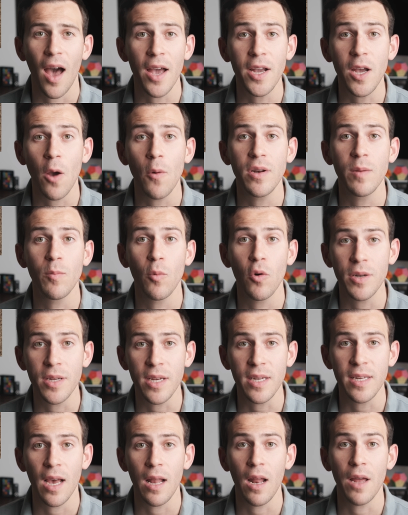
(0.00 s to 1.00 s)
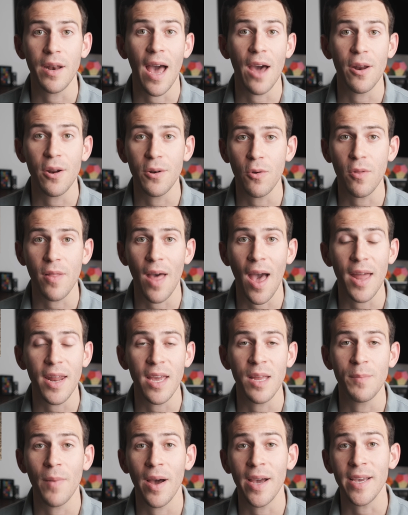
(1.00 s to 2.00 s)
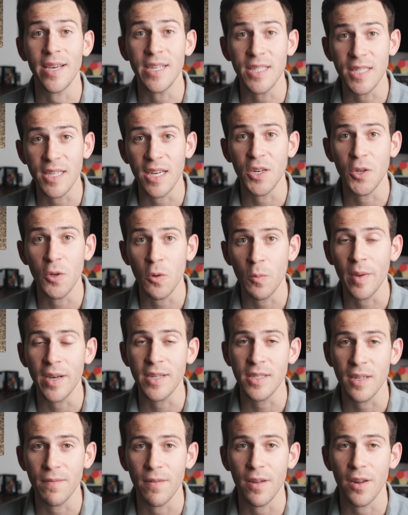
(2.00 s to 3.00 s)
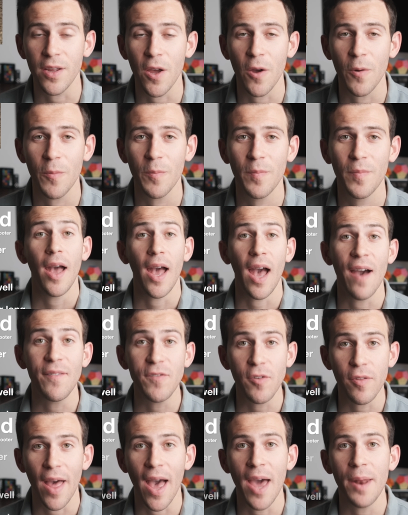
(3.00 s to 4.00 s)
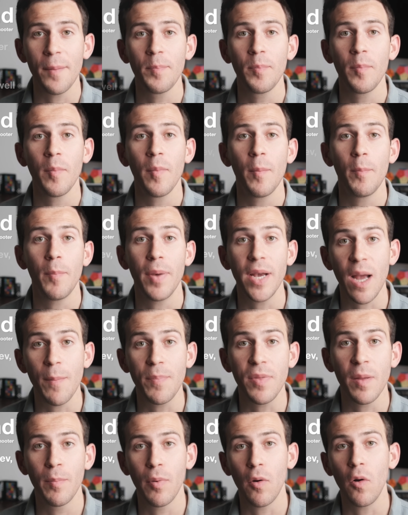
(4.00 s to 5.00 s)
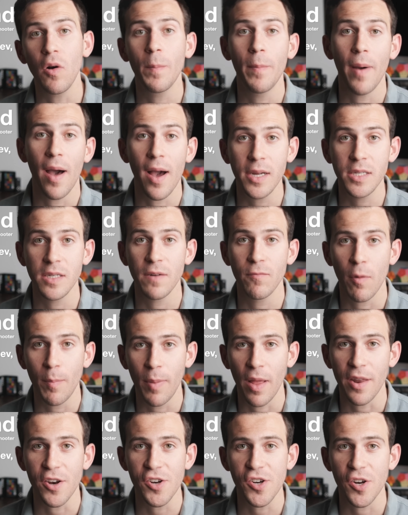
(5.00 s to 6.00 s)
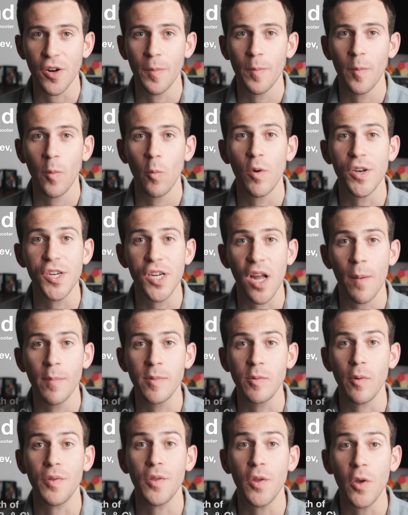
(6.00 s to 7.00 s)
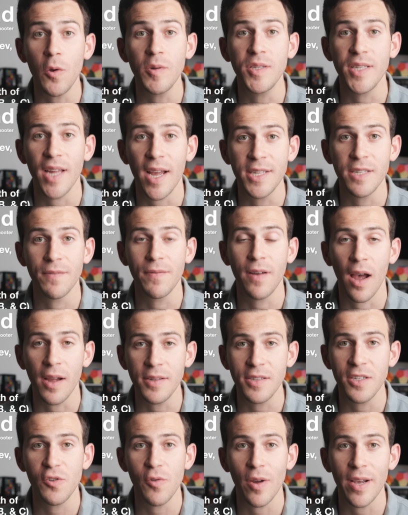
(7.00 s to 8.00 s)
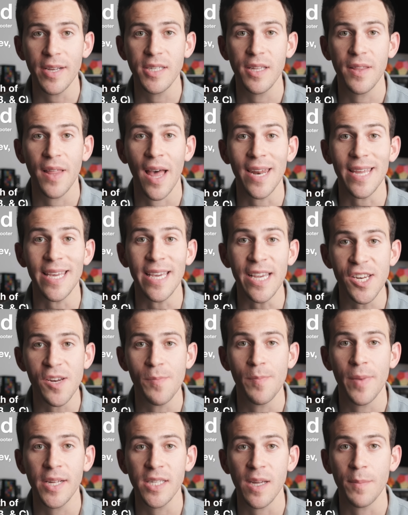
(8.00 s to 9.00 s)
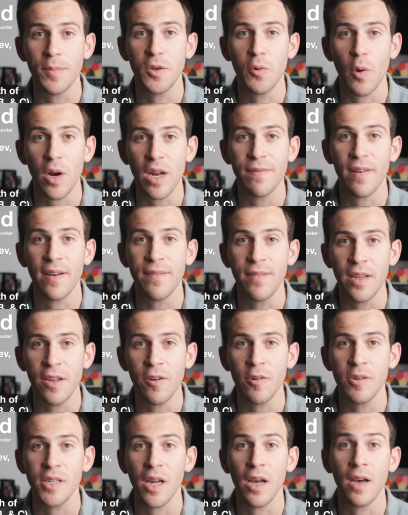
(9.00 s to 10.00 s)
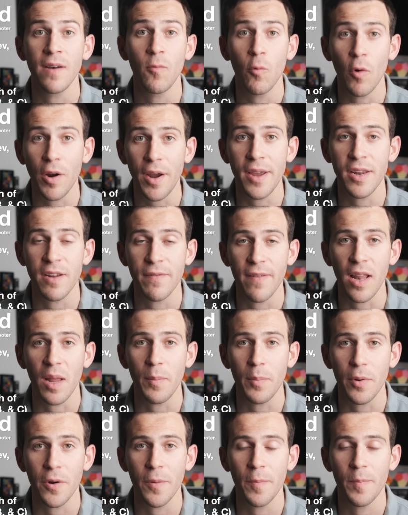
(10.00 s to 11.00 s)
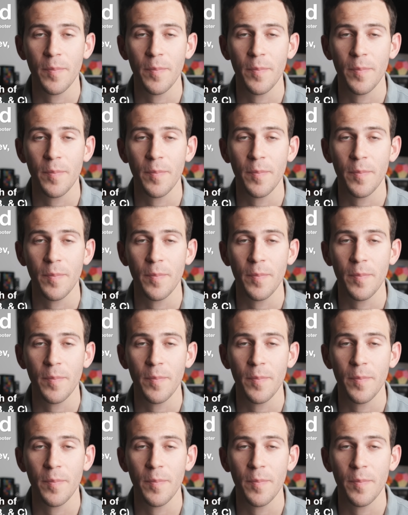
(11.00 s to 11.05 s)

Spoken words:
I go into more detail on how to do that in my ECN2 mixing video. After that, pick up the bulk box of Replenisher, which comes with 2 sets of concentrates that each mix up to 25 liters of working developer.